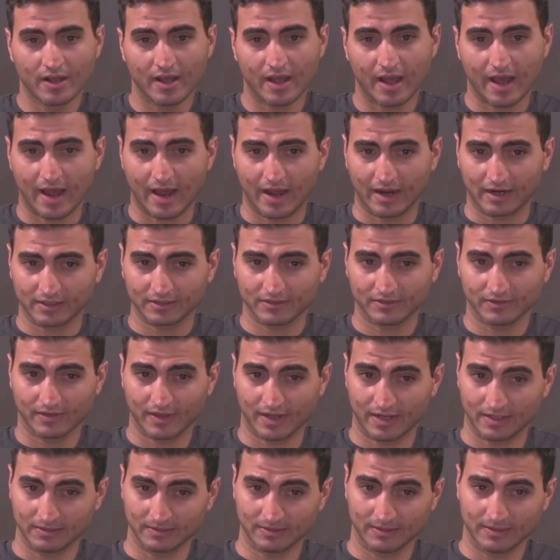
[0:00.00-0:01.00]
act
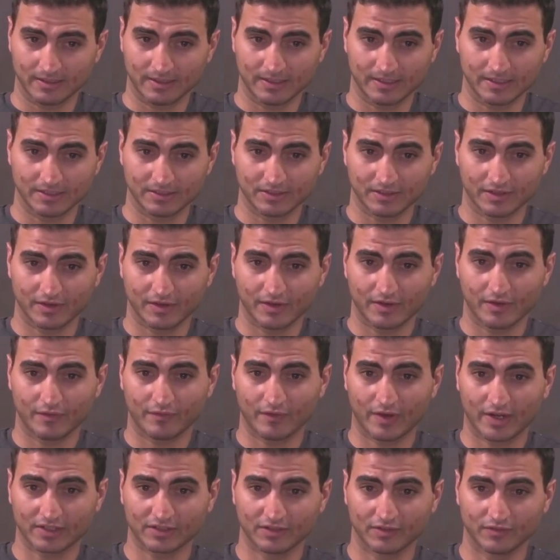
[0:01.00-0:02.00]
that is
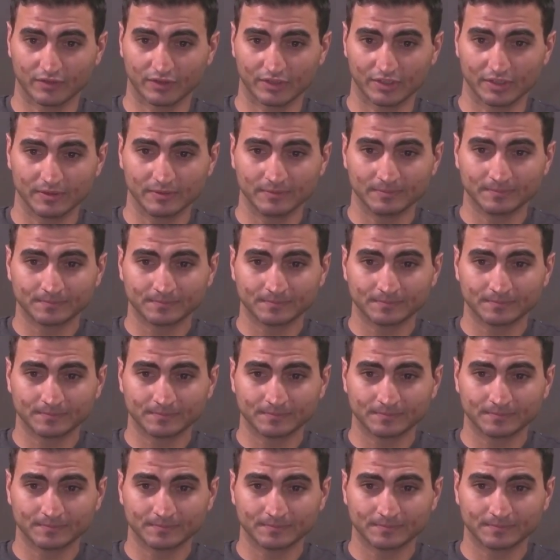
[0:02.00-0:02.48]
effectively